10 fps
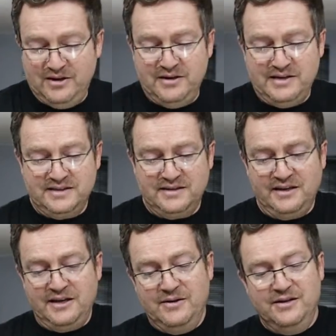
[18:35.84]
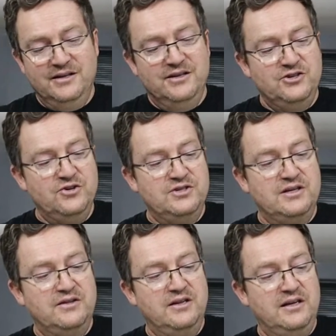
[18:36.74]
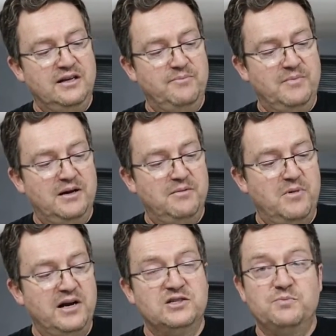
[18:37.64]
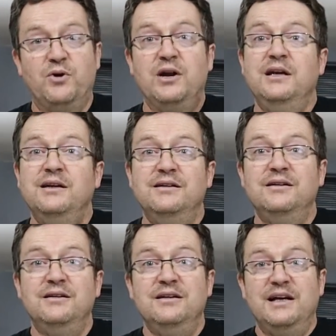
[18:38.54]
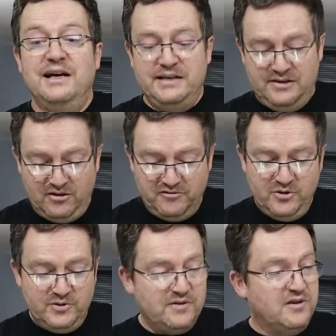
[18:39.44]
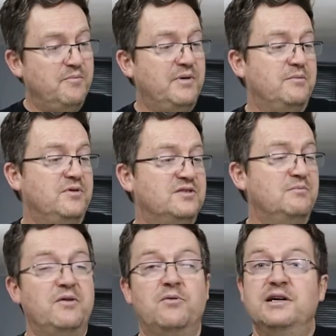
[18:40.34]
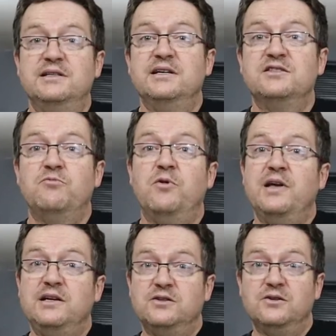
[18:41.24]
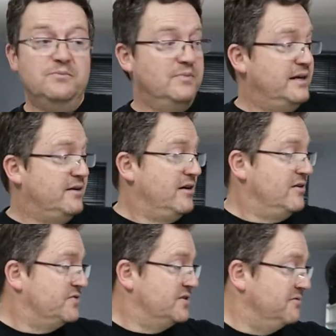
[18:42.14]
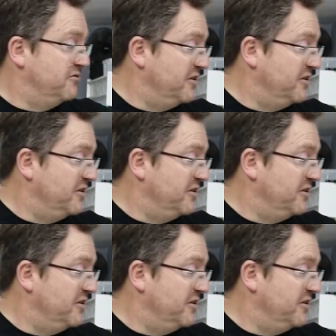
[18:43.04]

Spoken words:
yesterday, using the mite spray, and our viewers have come back with some other ideas of what they do, and I asked for some